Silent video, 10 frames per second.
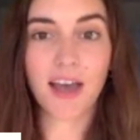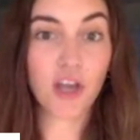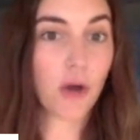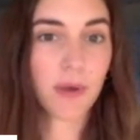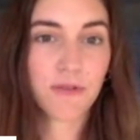
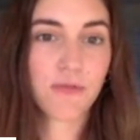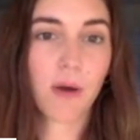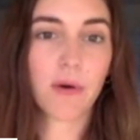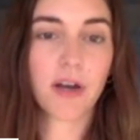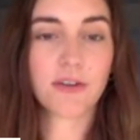going
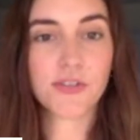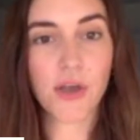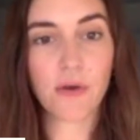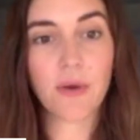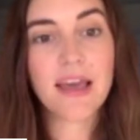forward.
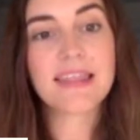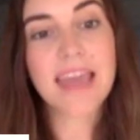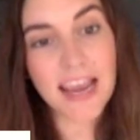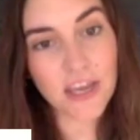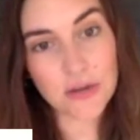So
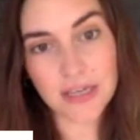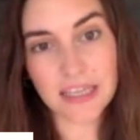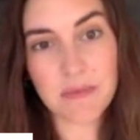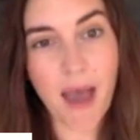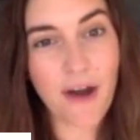thank you to
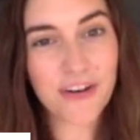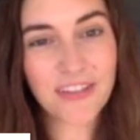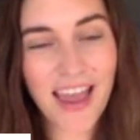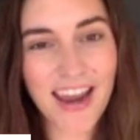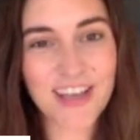Clean Power
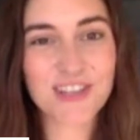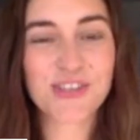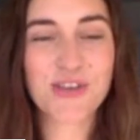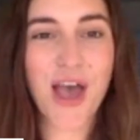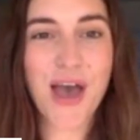
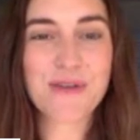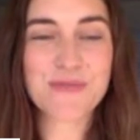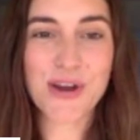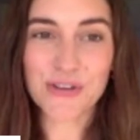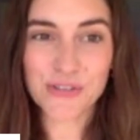Alliance.
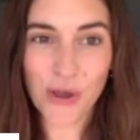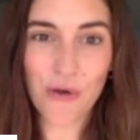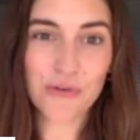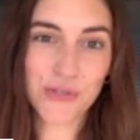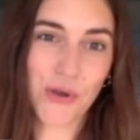We are
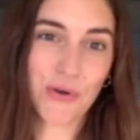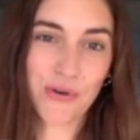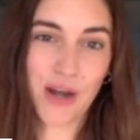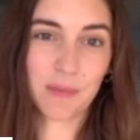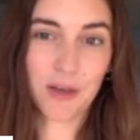so, so
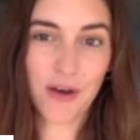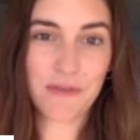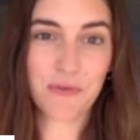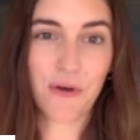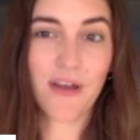incredibly
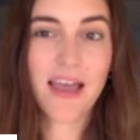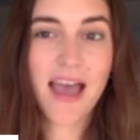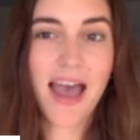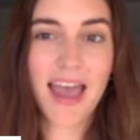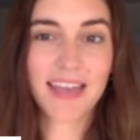grateful,
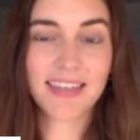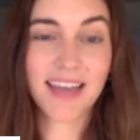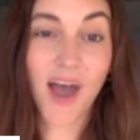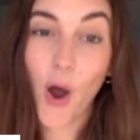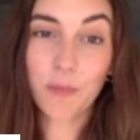and
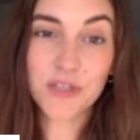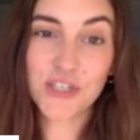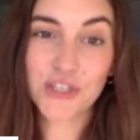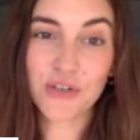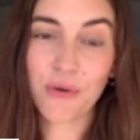hope to
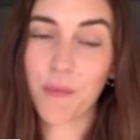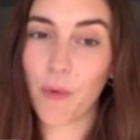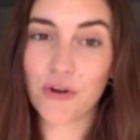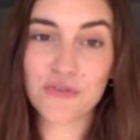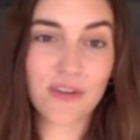do
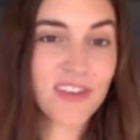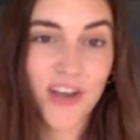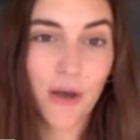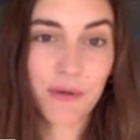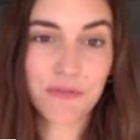more
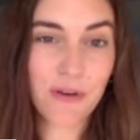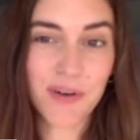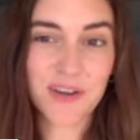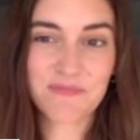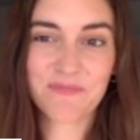trivia going forward.